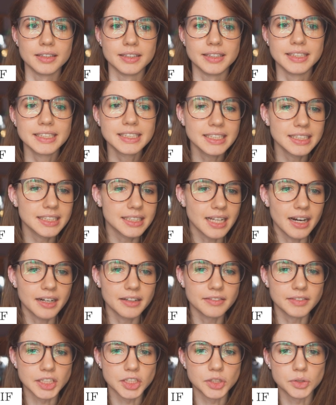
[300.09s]
This is
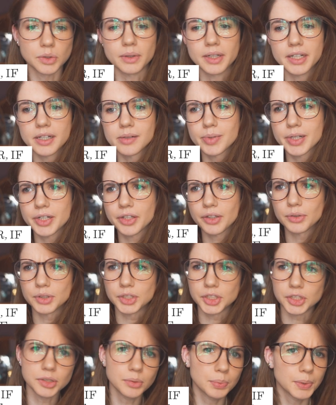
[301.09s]
kind of a story where you
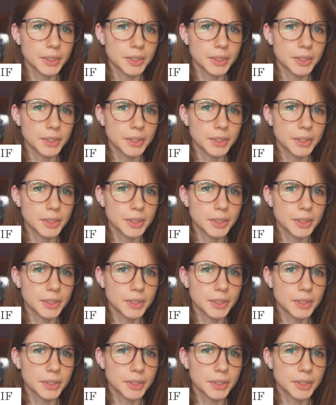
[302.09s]
do